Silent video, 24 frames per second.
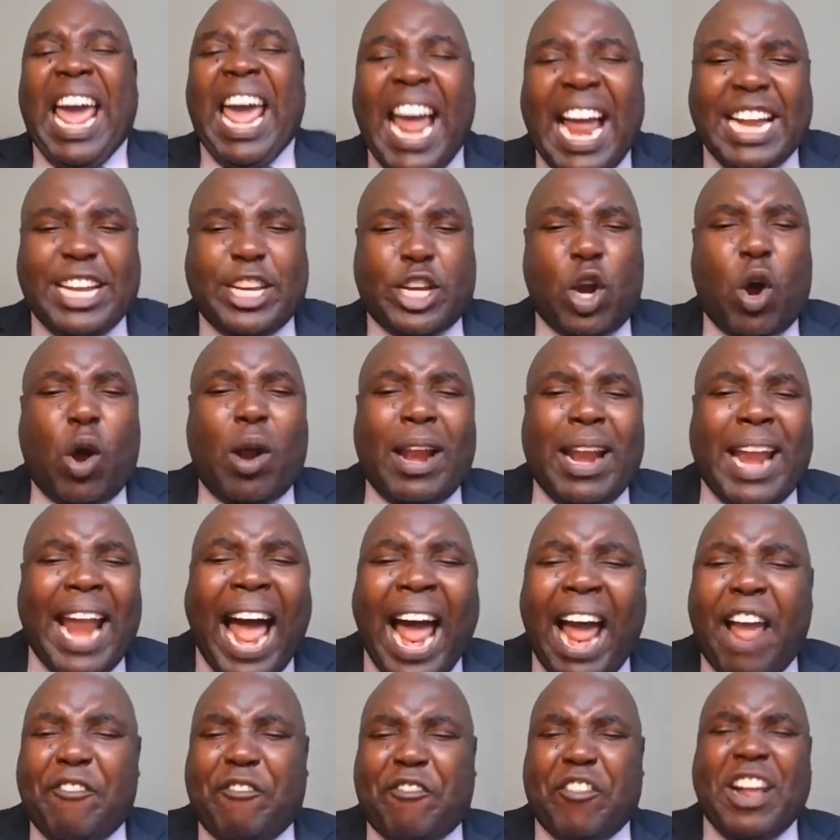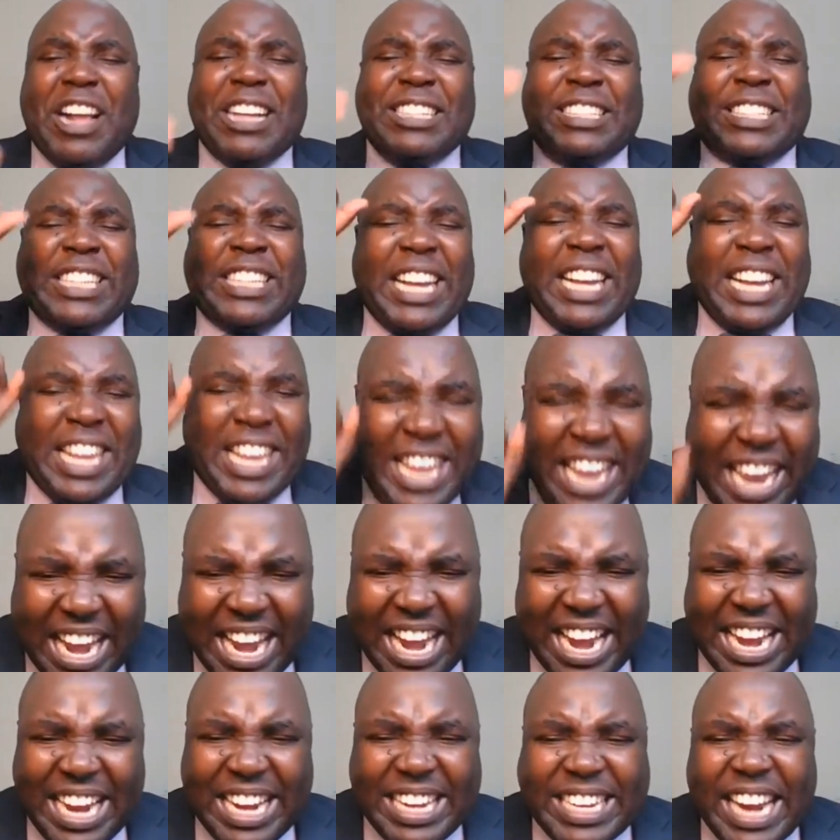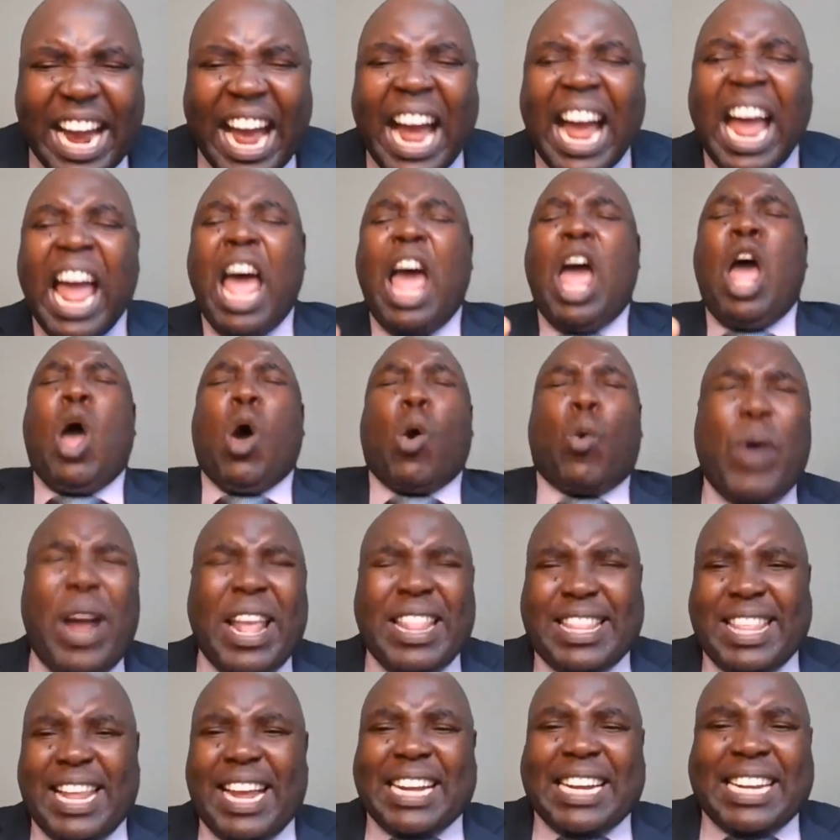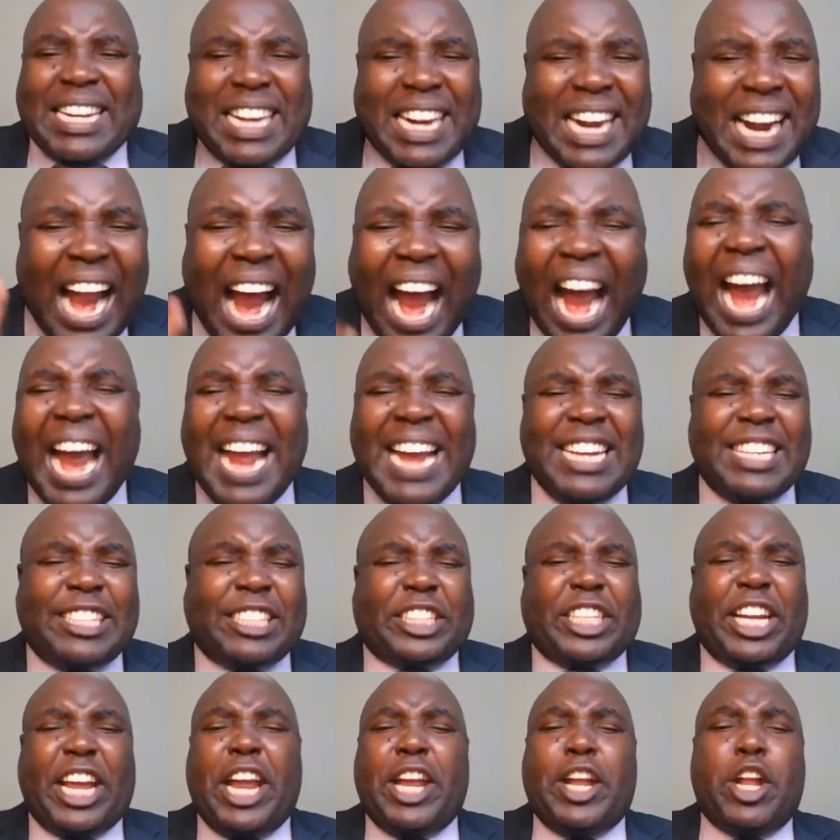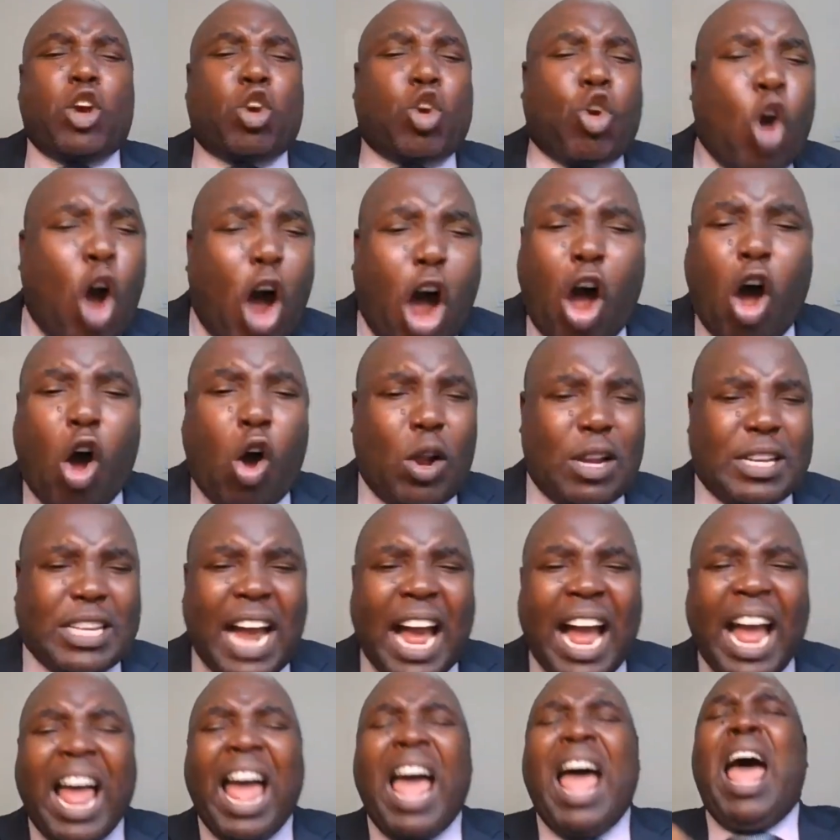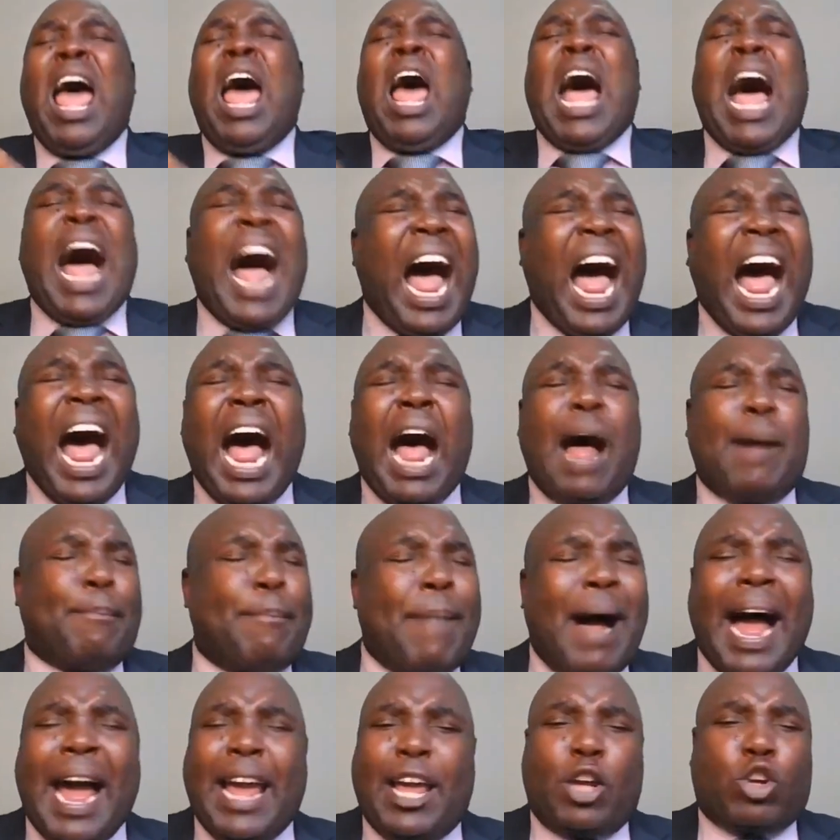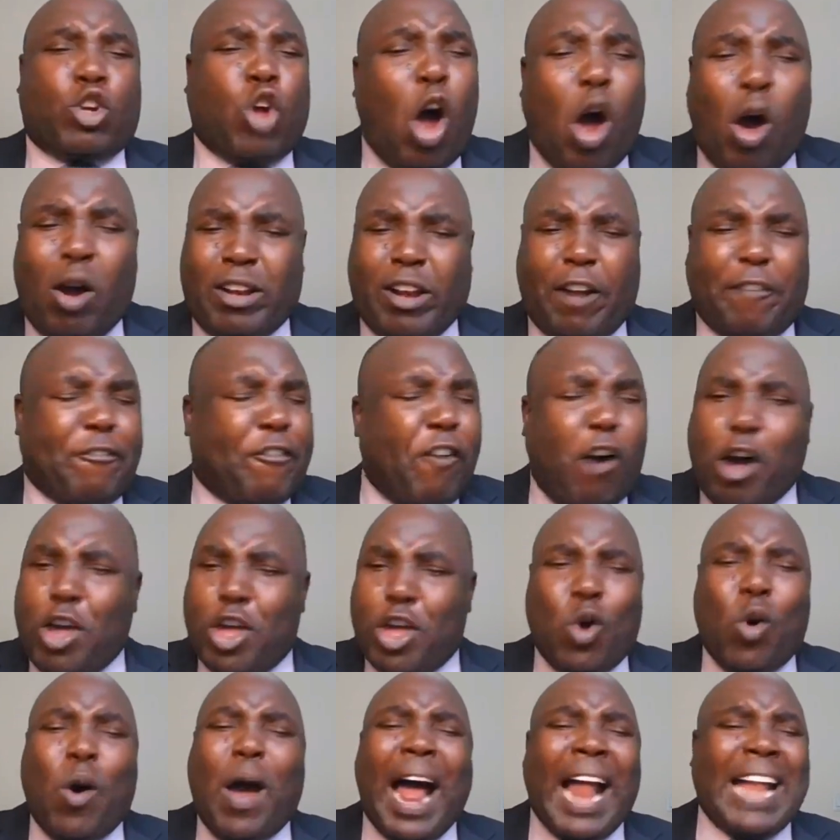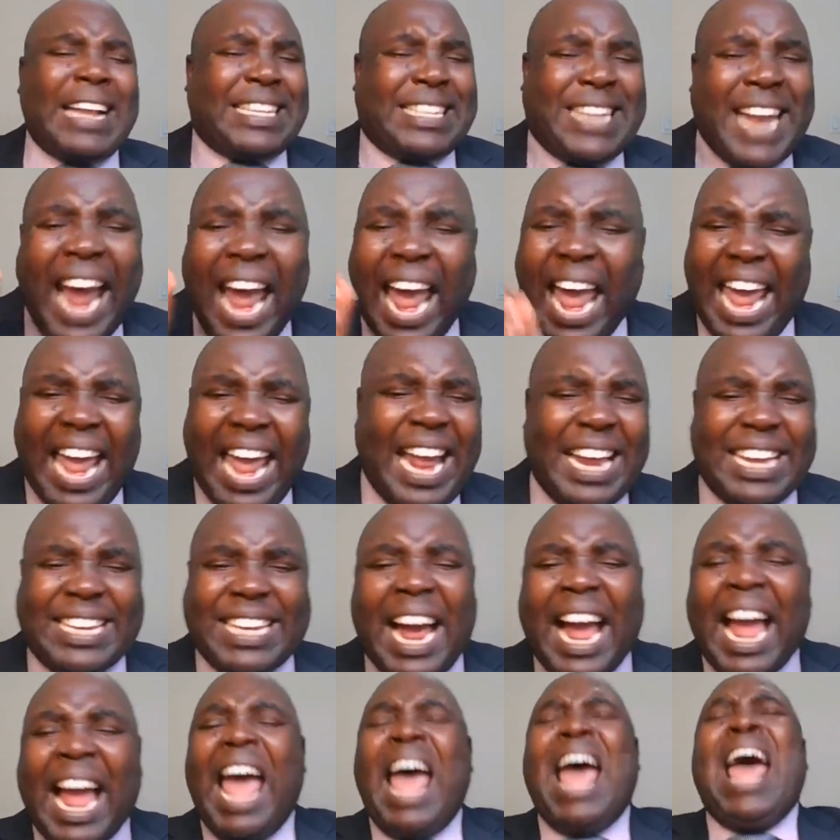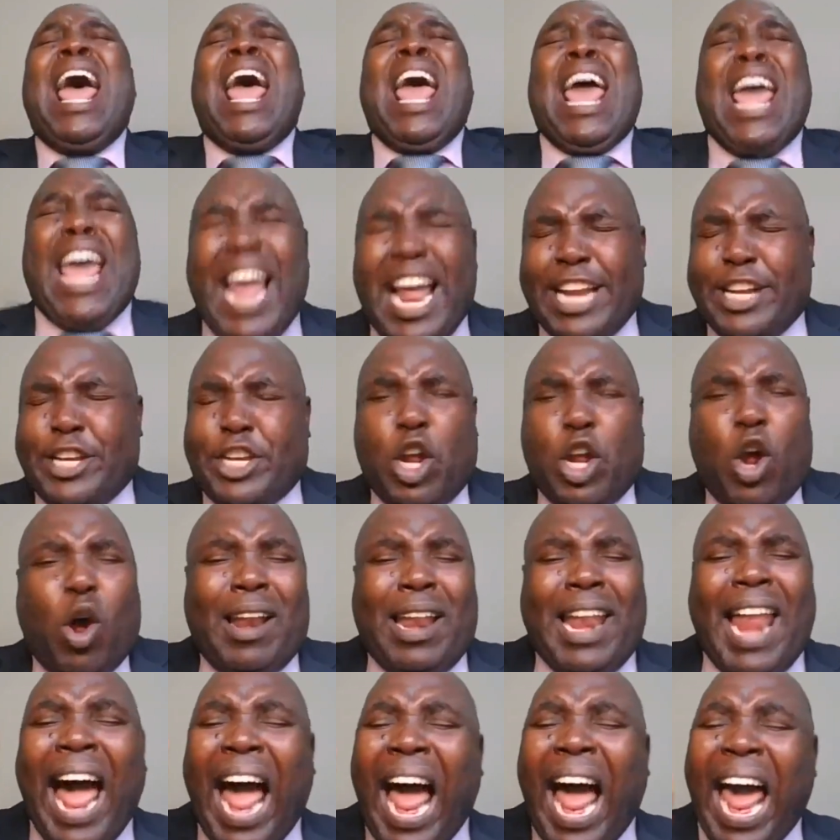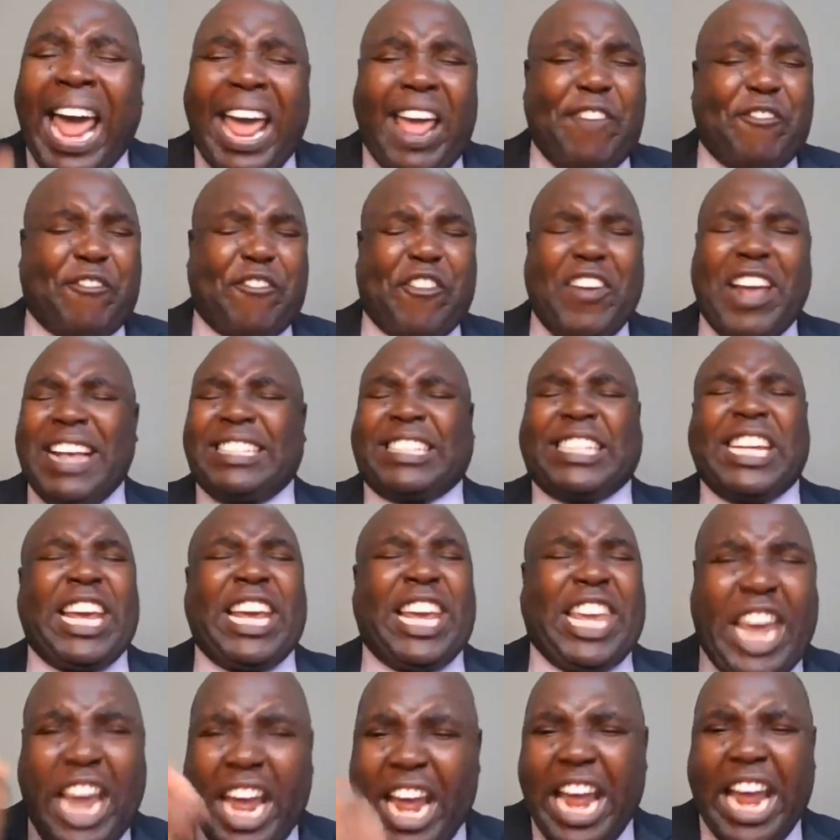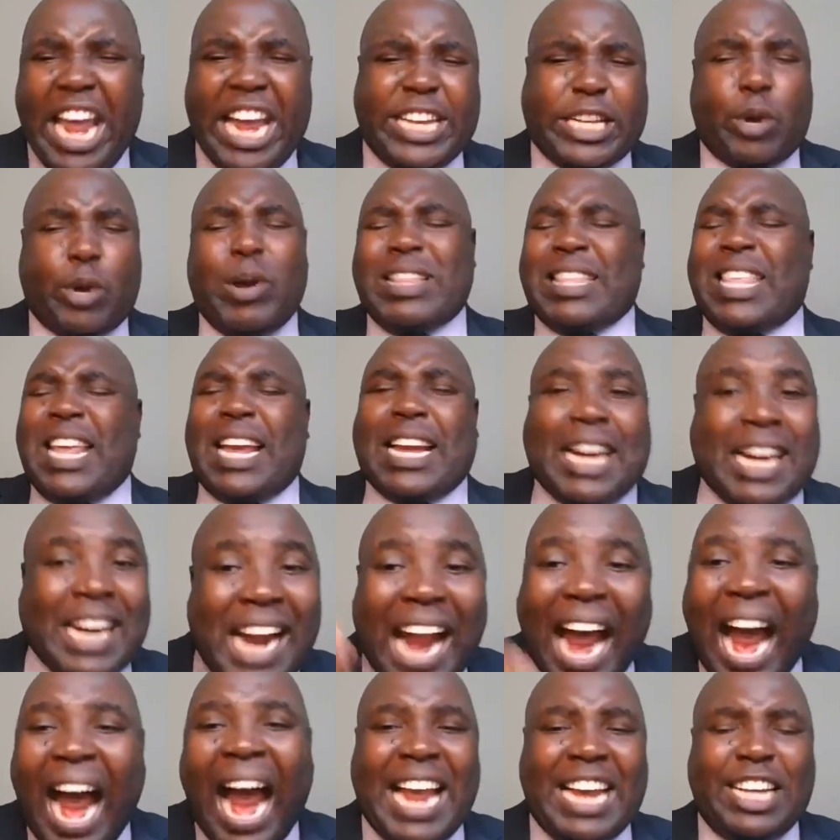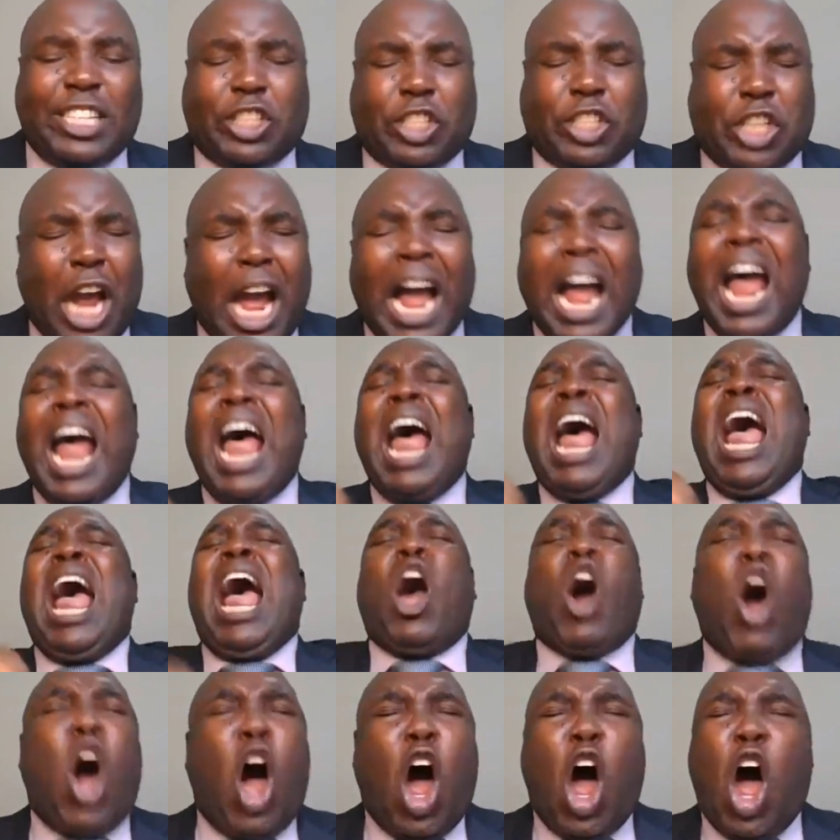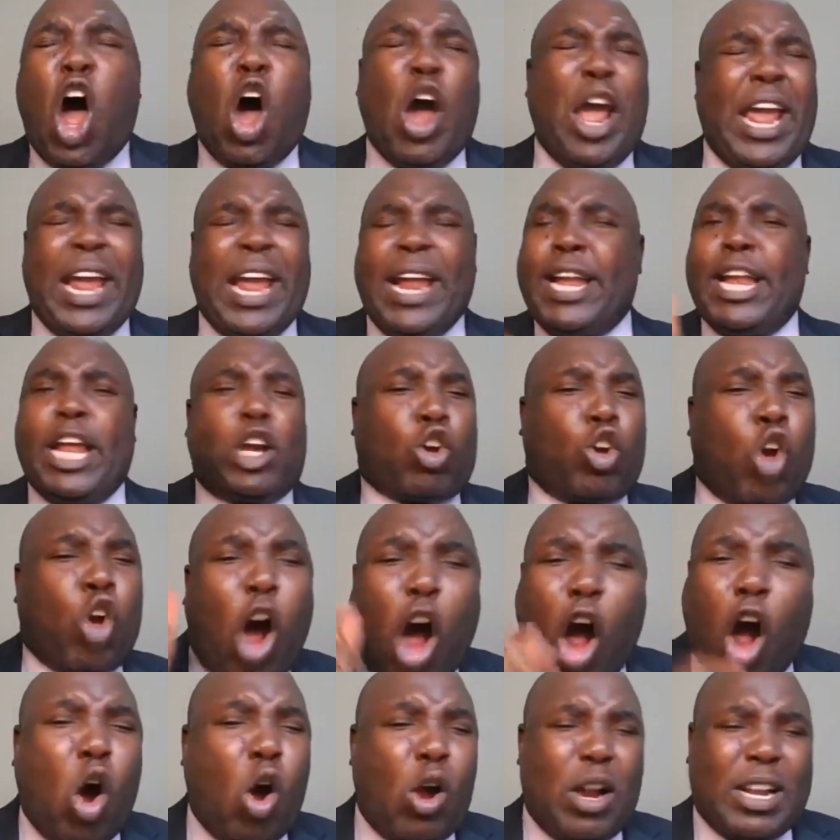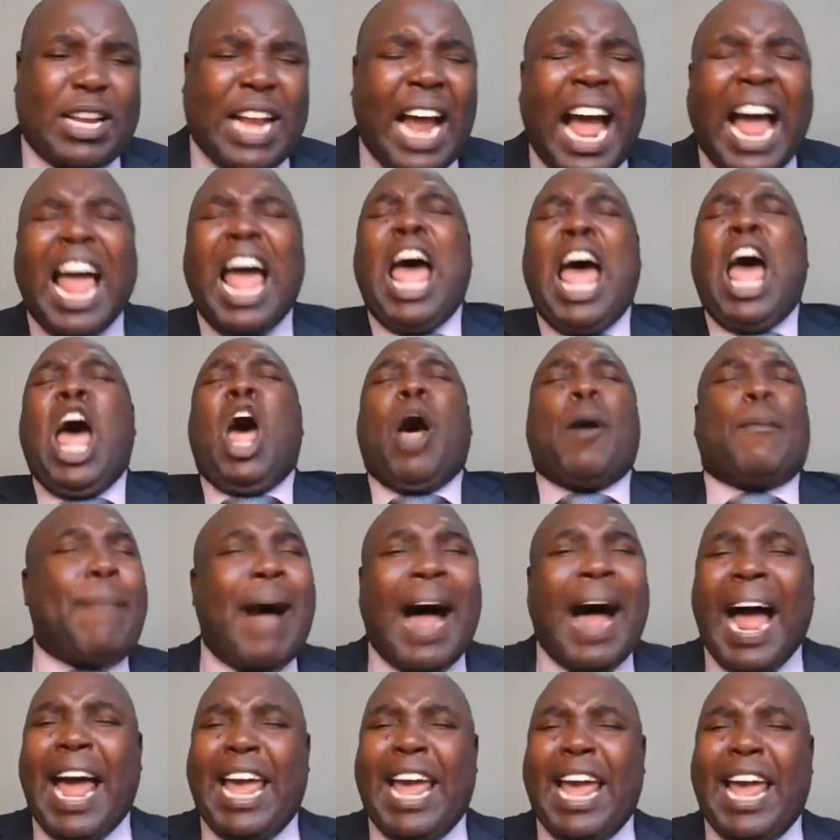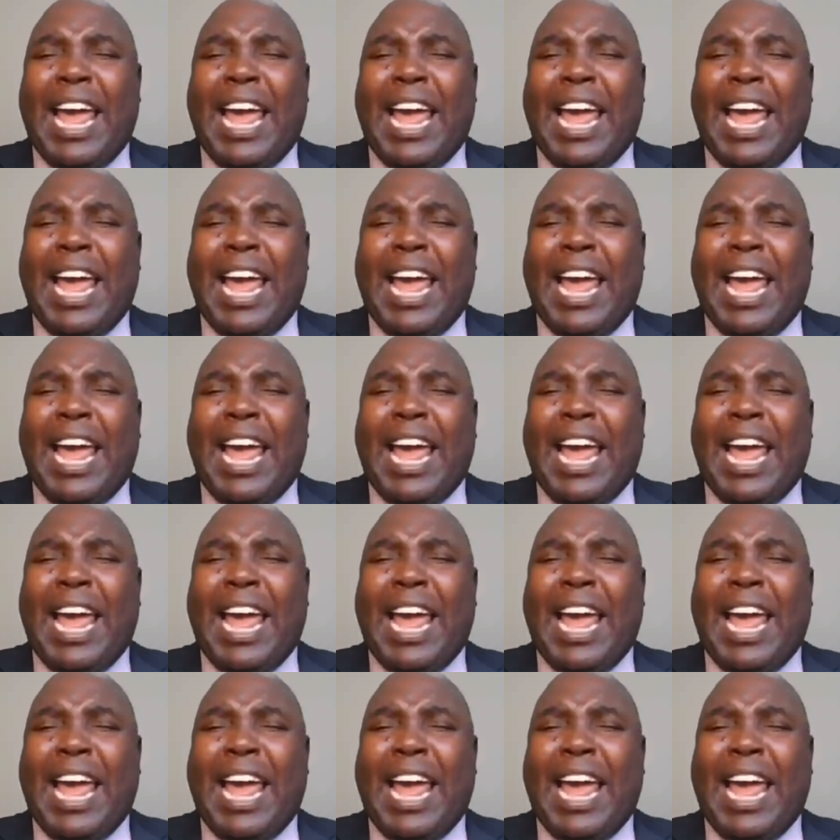and your life is hid with Christ in God, ah my God, for you are dead and your life is hid with Christ, oh in God, my